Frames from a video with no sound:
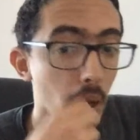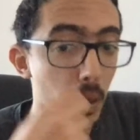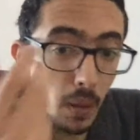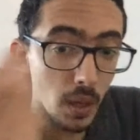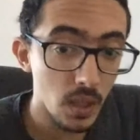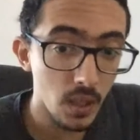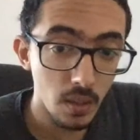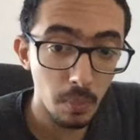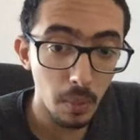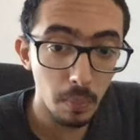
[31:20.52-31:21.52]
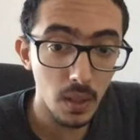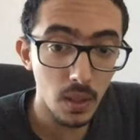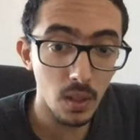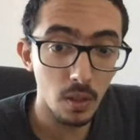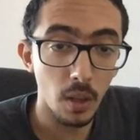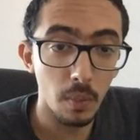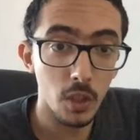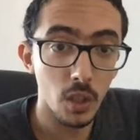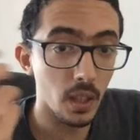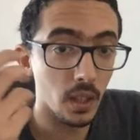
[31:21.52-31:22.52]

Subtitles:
bypasses the captcha.